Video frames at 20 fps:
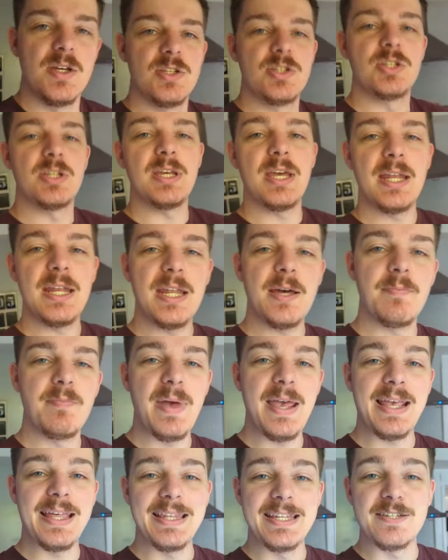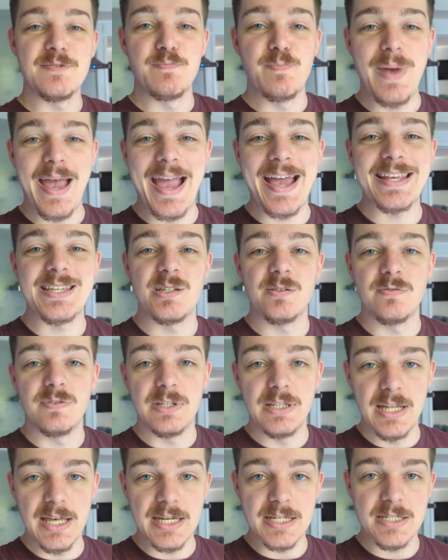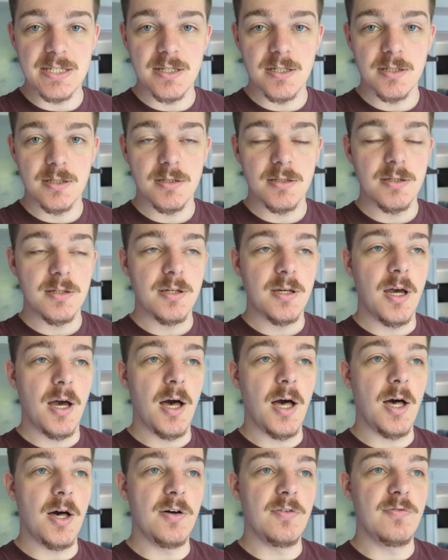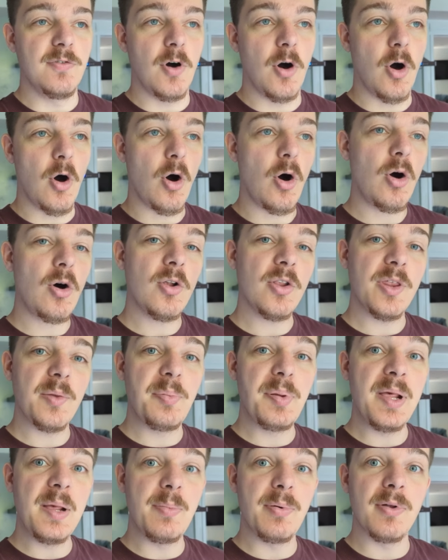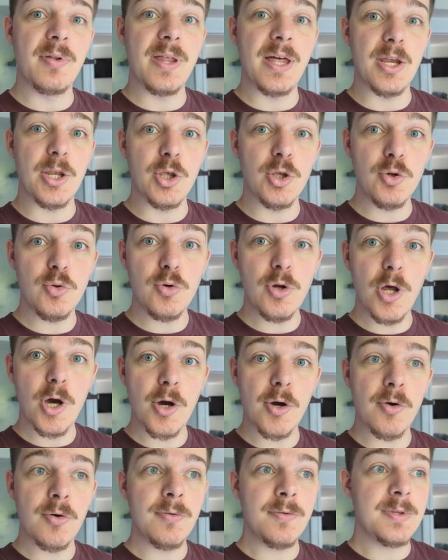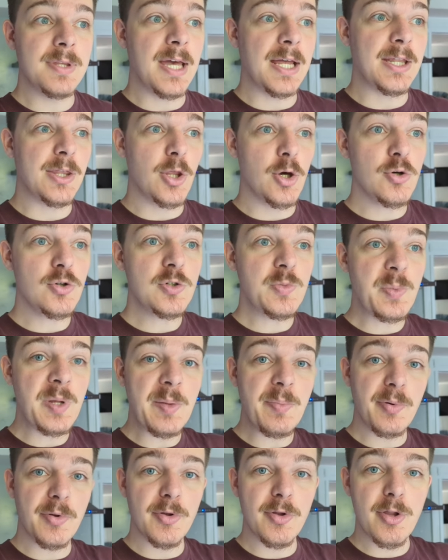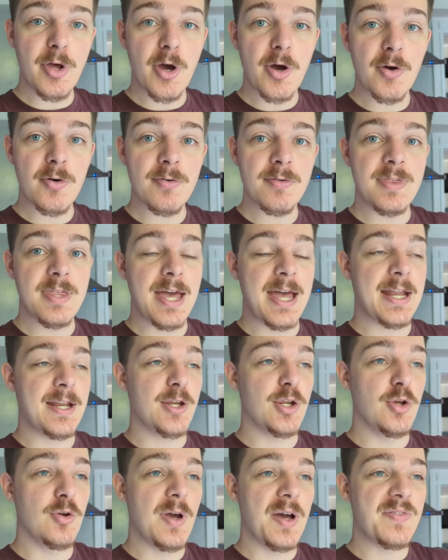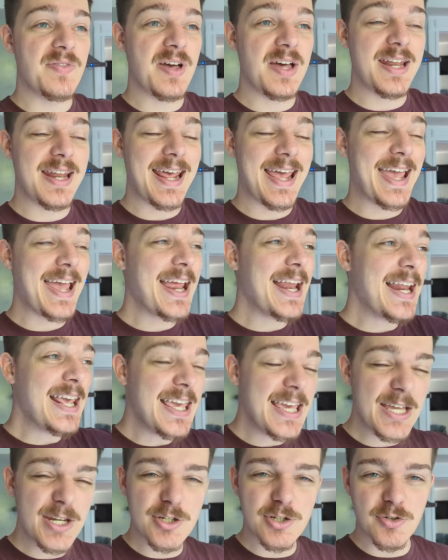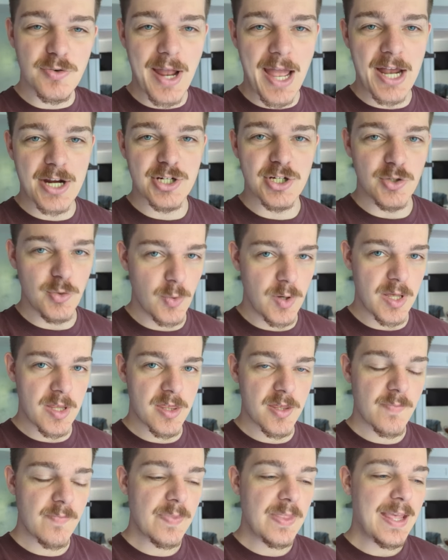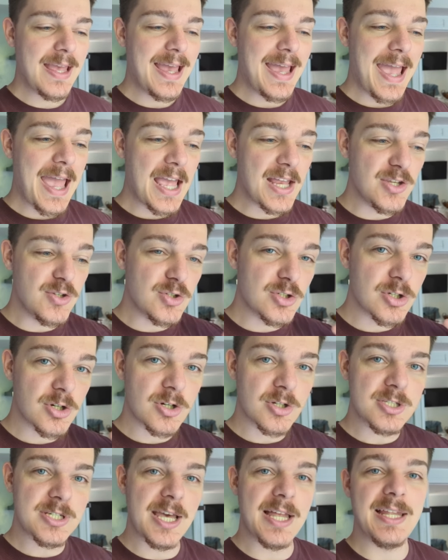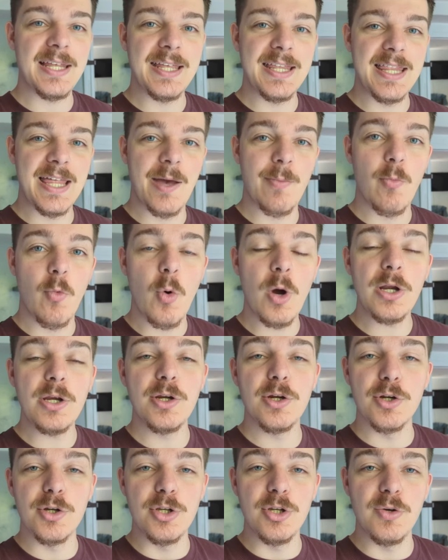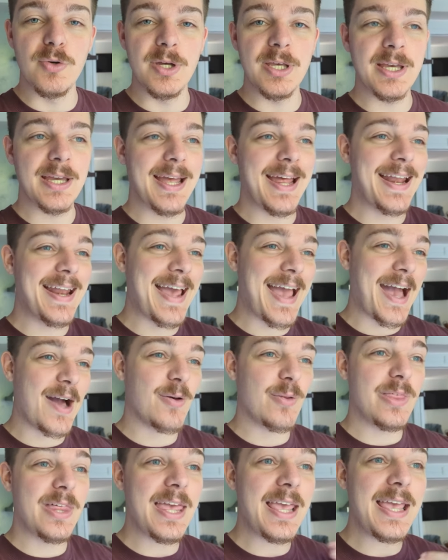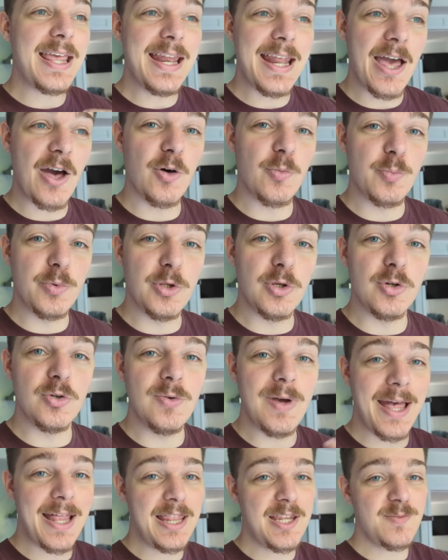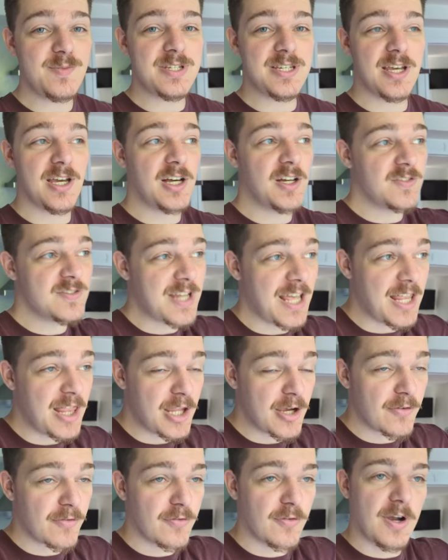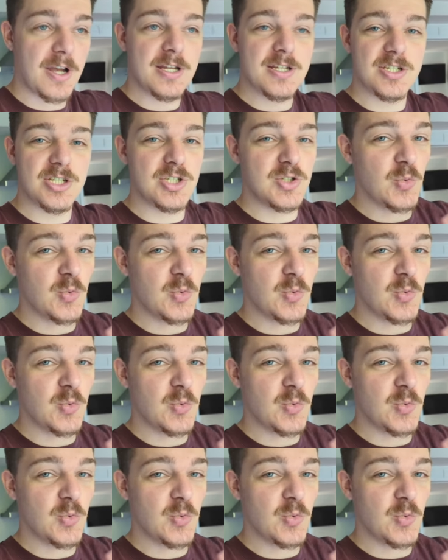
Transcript: So you end up making this massive list of all the people that you know, that those people know, that you have had any interaction with and you start telling them what you're doing and how they can help you and themselves and their friends.